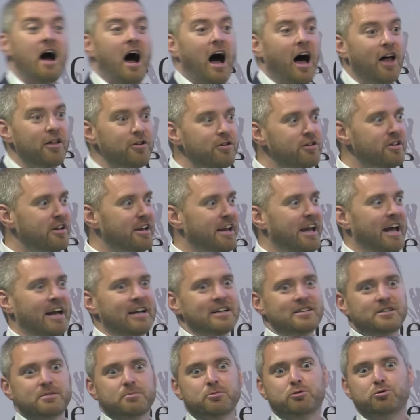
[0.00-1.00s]
other than
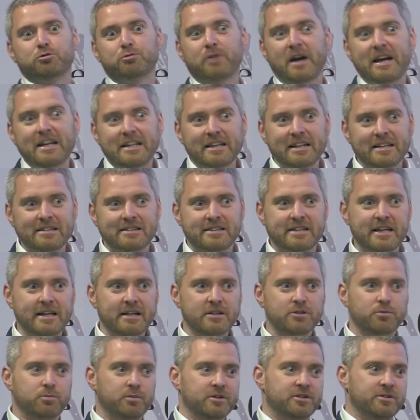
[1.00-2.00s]
getting some great
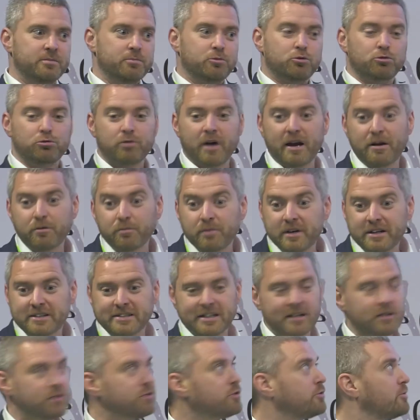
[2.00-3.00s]
listings with some great
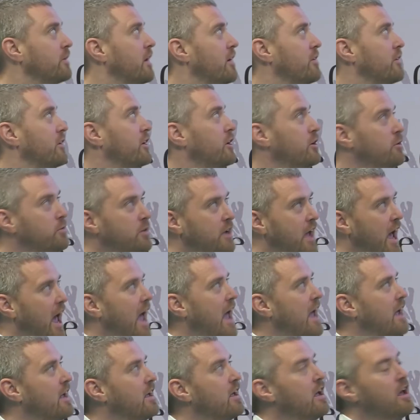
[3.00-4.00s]
retailers around the
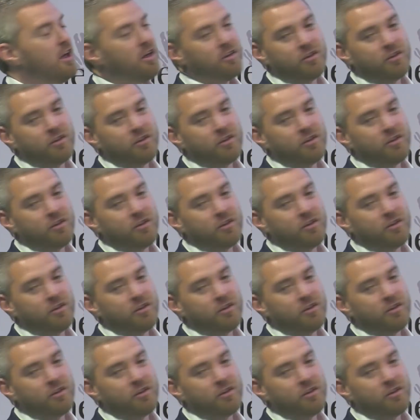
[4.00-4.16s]
UK,